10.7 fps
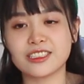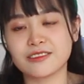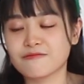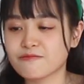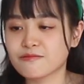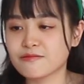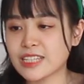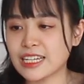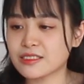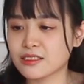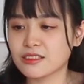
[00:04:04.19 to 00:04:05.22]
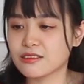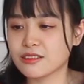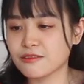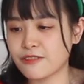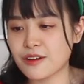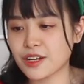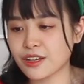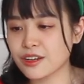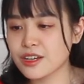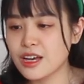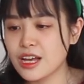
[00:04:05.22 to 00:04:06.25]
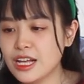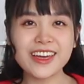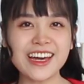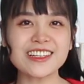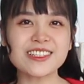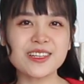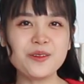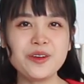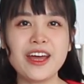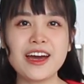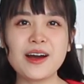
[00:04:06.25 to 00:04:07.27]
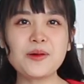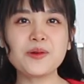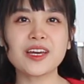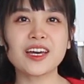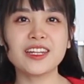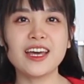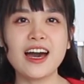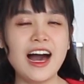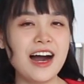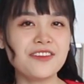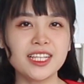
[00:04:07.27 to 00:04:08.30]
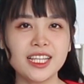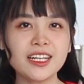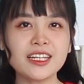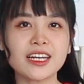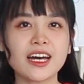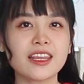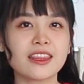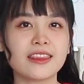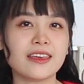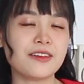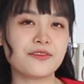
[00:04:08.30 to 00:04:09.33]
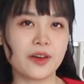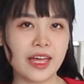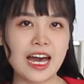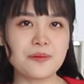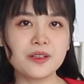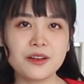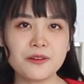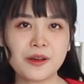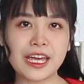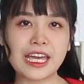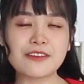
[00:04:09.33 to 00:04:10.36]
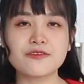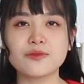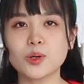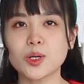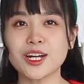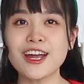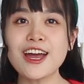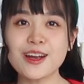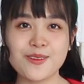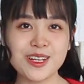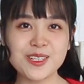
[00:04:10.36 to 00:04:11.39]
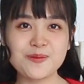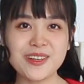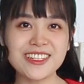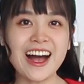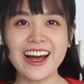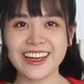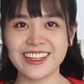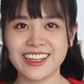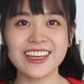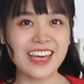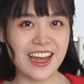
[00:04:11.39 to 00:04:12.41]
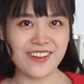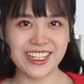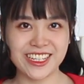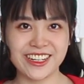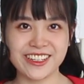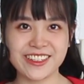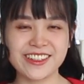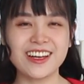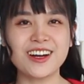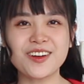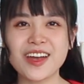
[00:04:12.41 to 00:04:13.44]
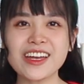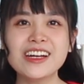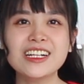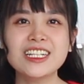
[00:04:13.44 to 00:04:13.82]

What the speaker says: It tastes very good. Okay, so now we're gonna have a look at the vocabulary for Christmas iconic characters. All right.